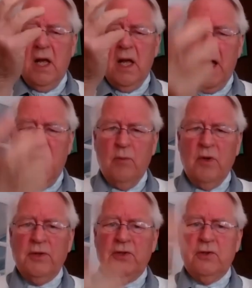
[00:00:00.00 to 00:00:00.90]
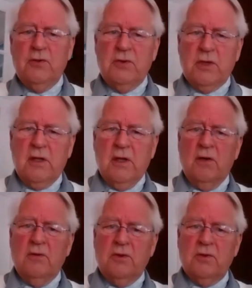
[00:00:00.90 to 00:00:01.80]
I want you to
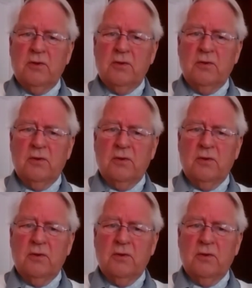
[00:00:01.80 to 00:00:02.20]
go to